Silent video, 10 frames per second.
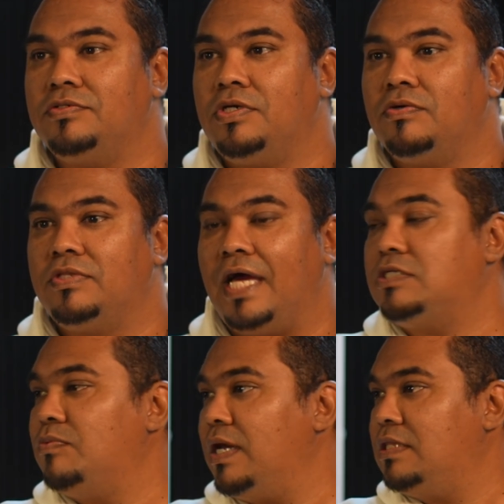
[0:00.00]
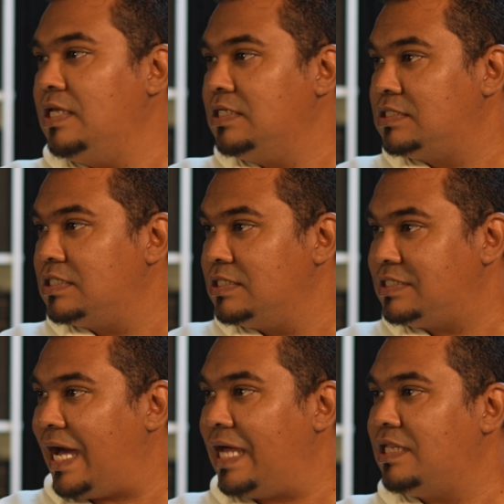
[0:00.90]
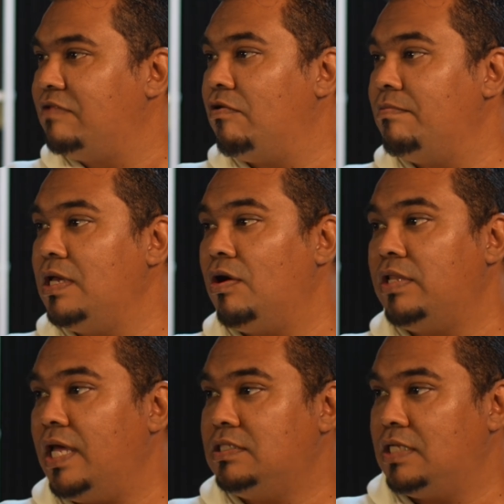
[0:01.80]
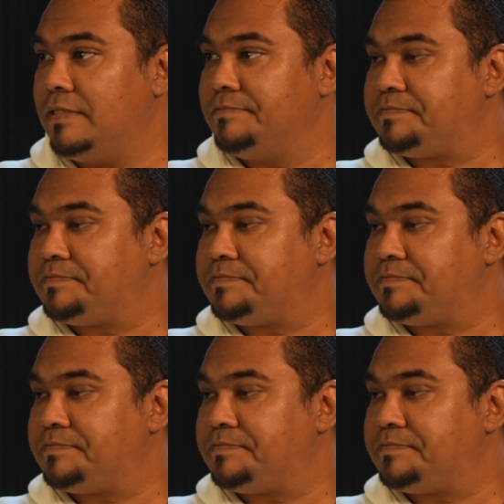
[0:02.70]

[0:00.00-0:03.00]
So that's where things started for me on that day.